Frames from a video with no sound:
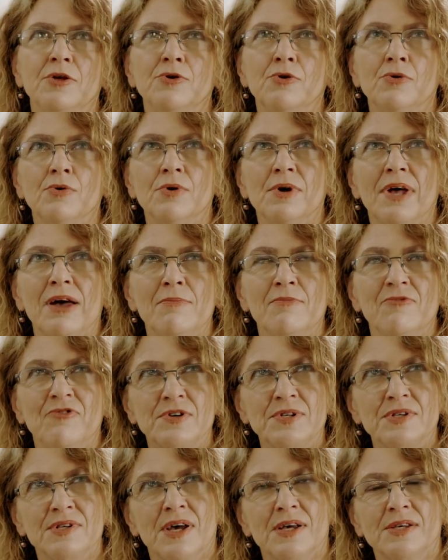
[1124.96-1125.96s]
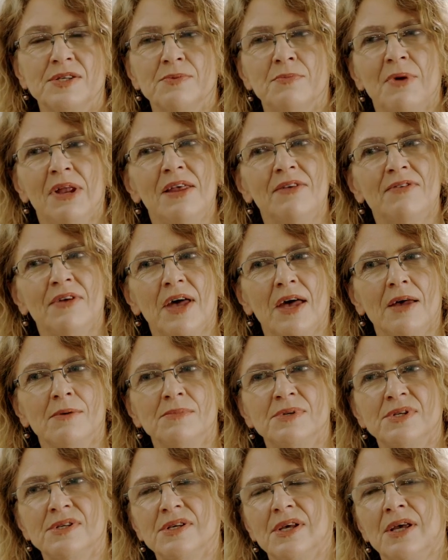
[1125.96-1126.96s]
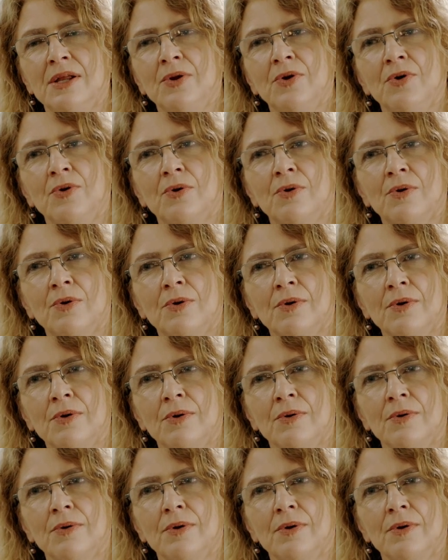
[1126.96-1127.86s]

You emphasize many times in your